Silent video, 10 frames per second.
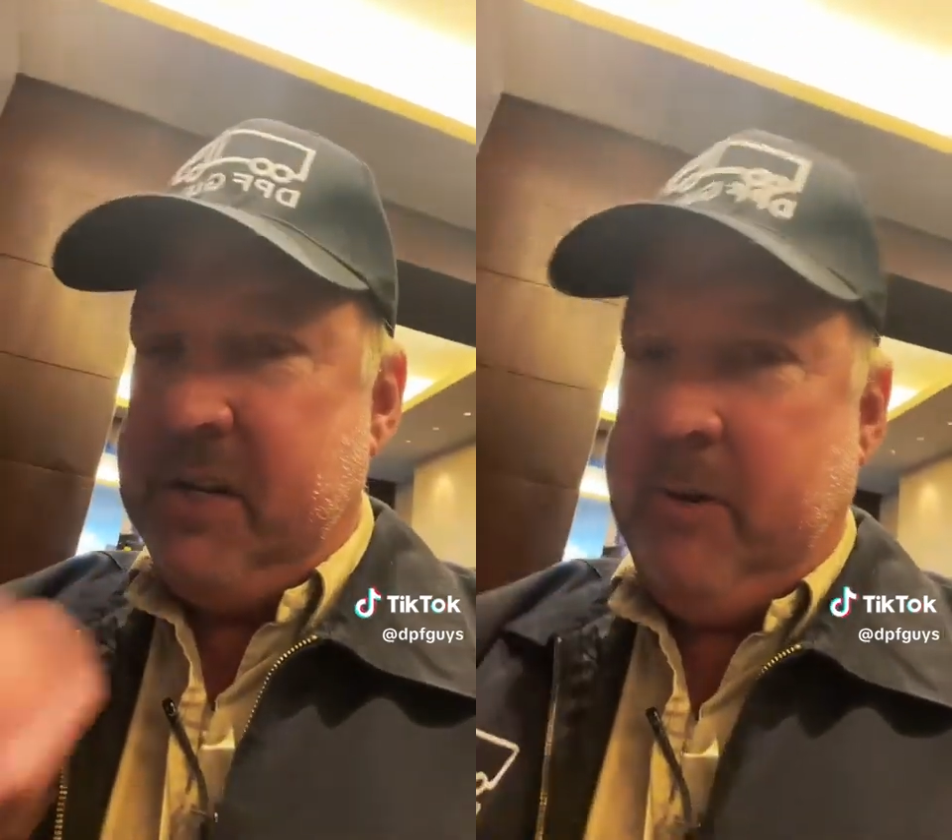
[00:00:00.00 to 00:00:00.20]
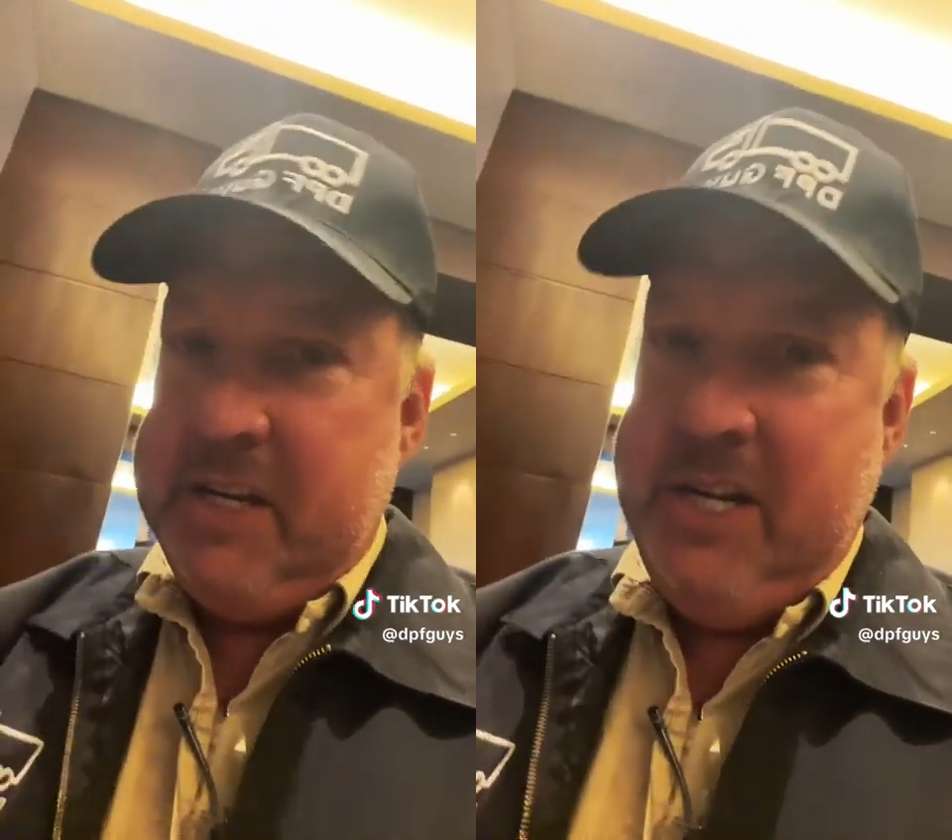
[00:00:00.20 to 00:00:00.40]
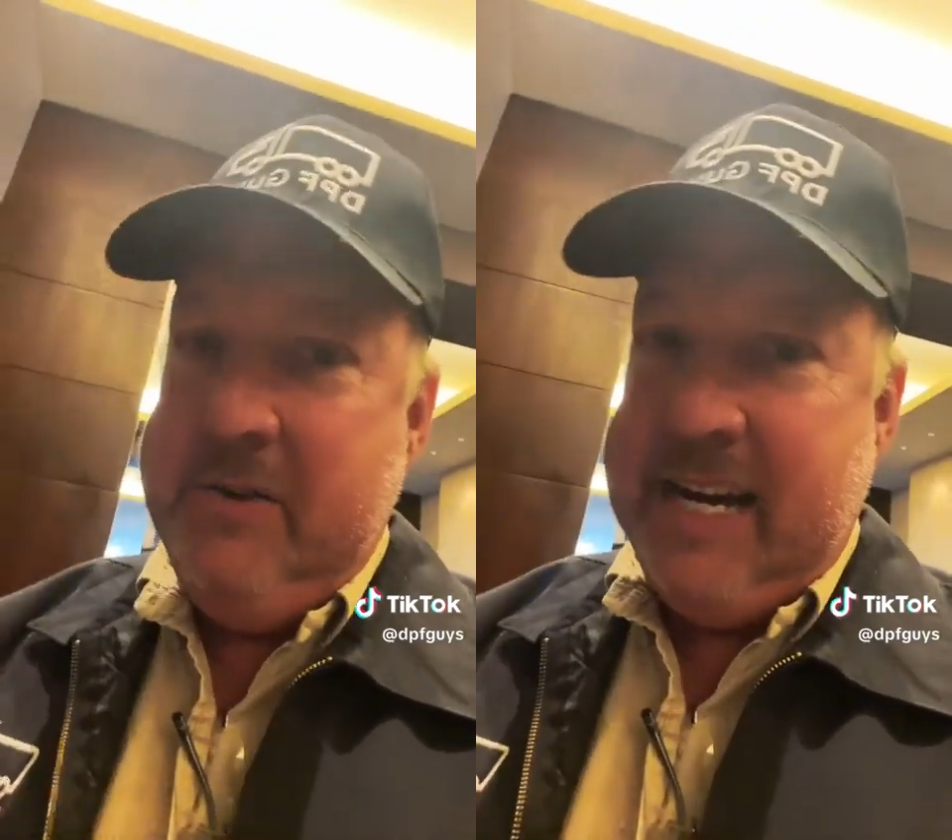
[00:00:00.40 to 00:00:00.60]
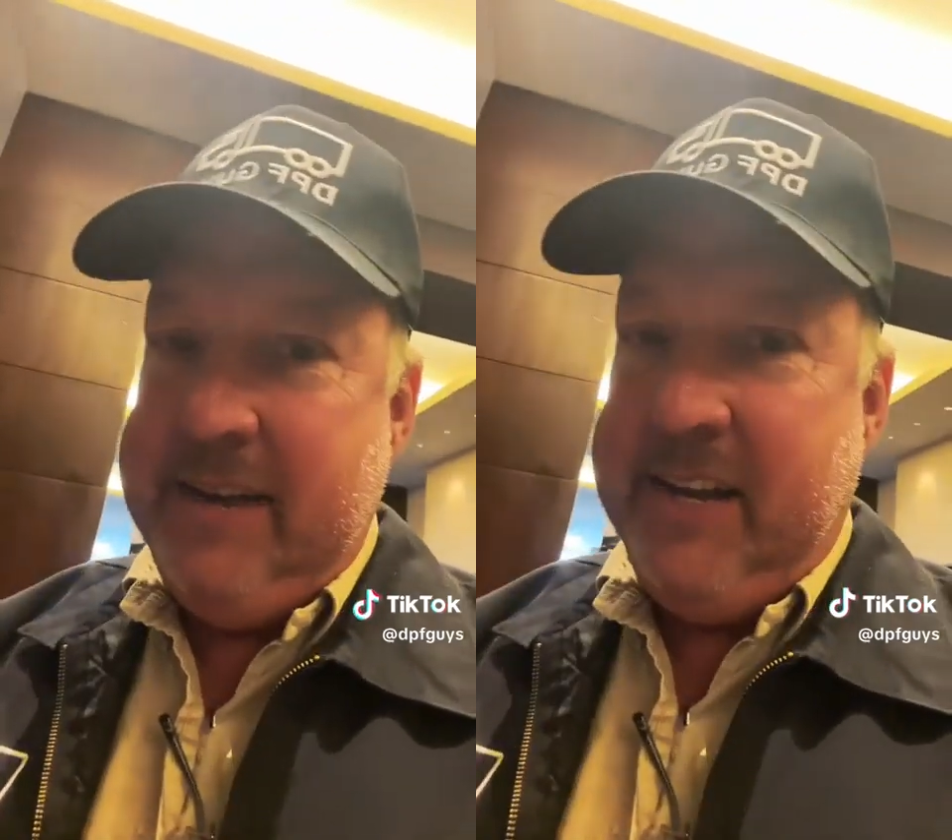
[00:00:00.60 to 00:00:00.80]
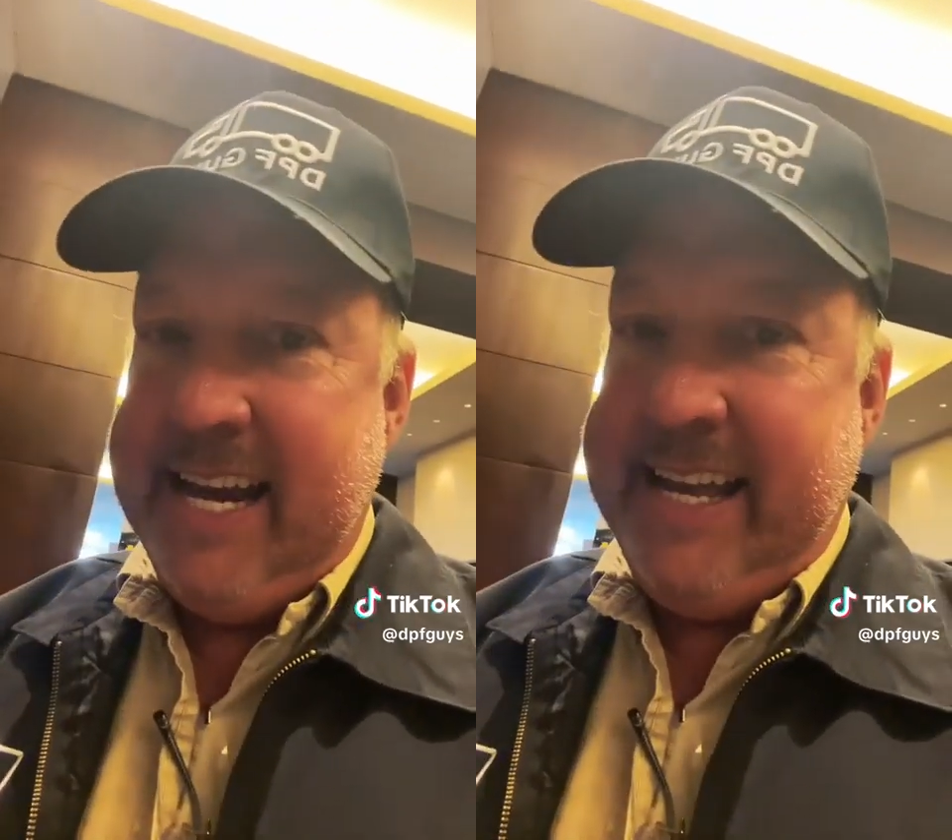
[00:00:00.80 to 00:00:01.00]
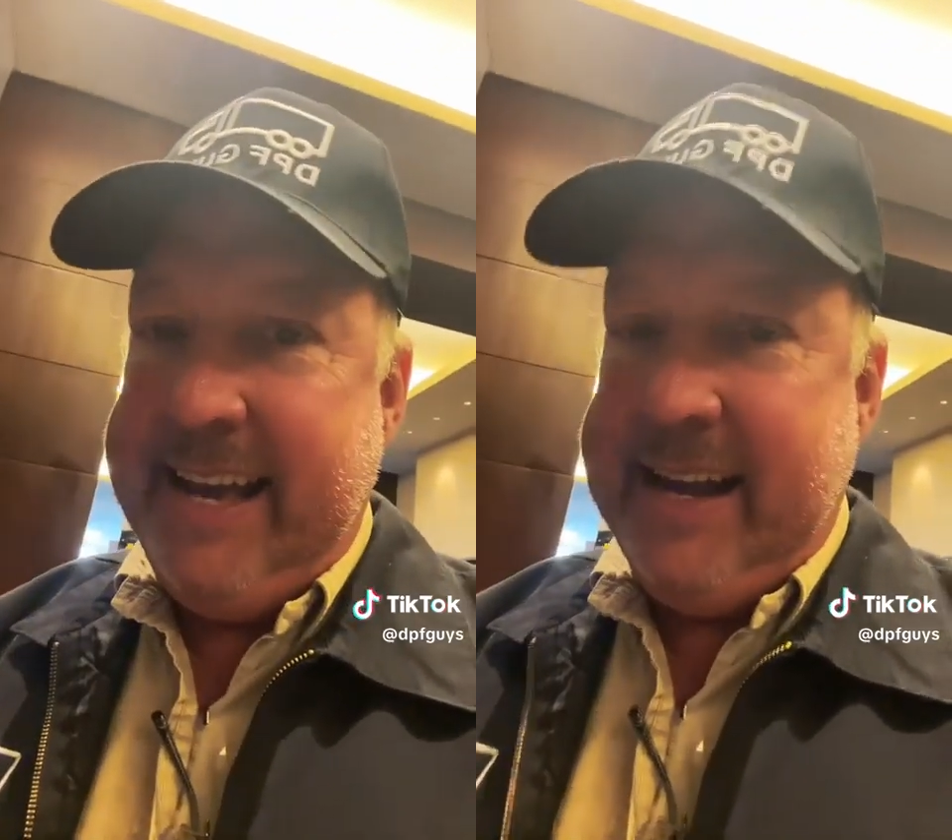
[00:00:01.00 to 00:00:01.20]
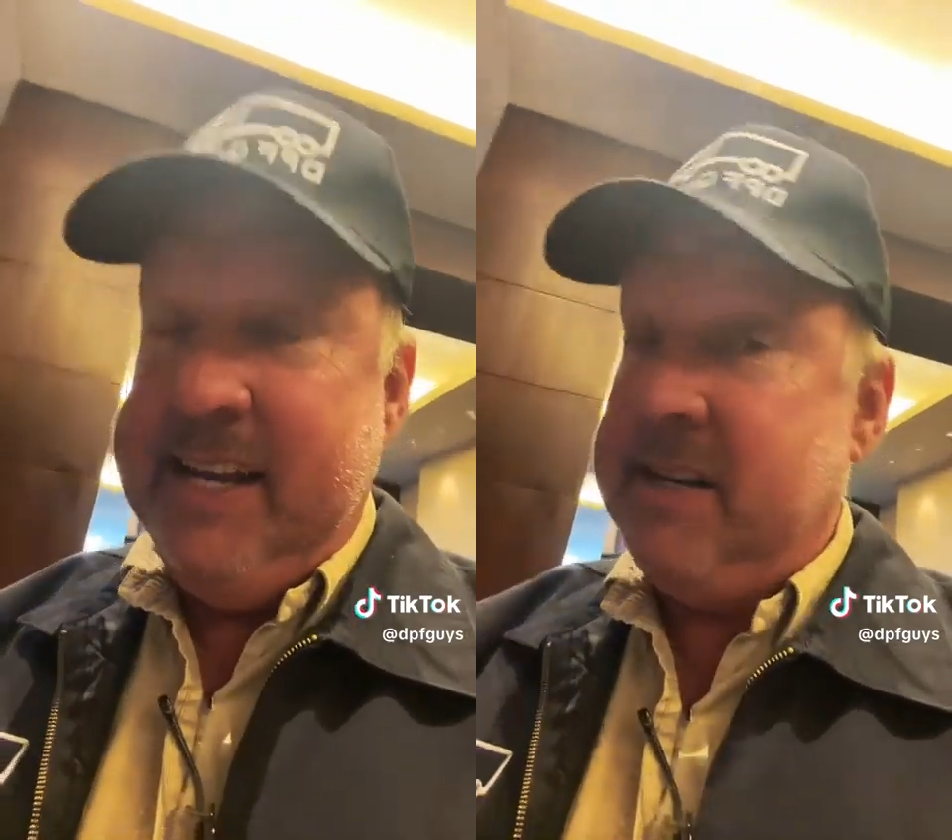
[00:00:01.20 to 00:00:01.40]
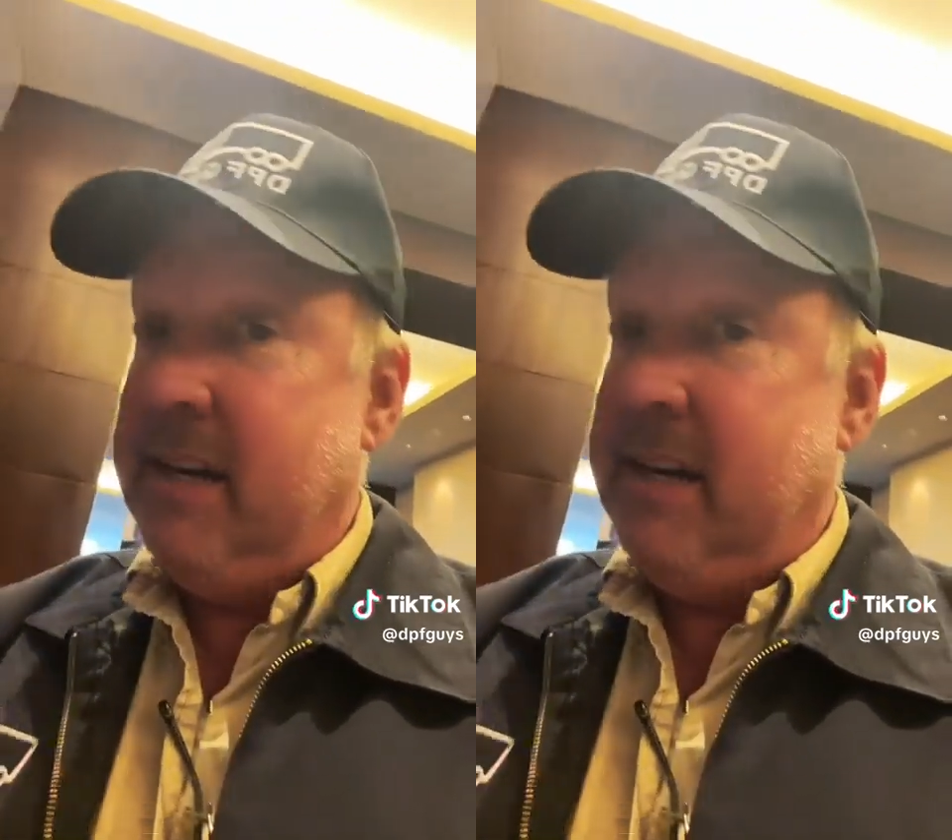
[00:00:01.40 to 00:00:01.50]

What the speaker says: question you have that I can't answer,